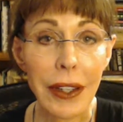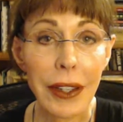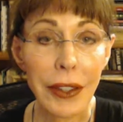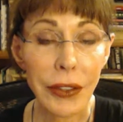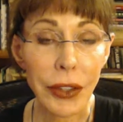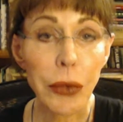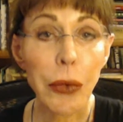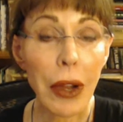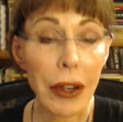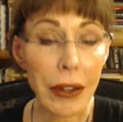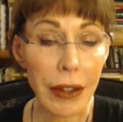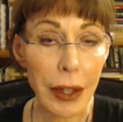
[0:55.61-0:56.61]
if you
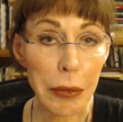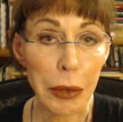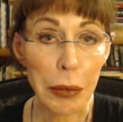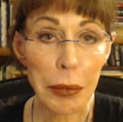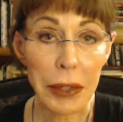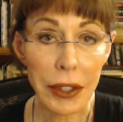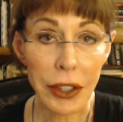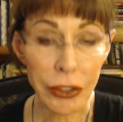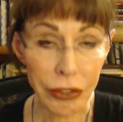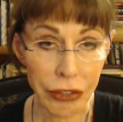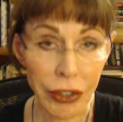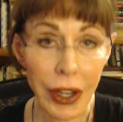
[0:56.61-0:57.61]
want them to be
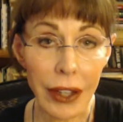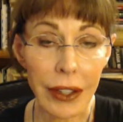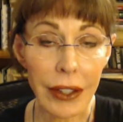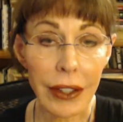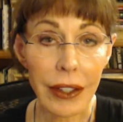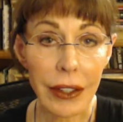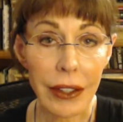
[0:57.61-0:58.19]
your friend,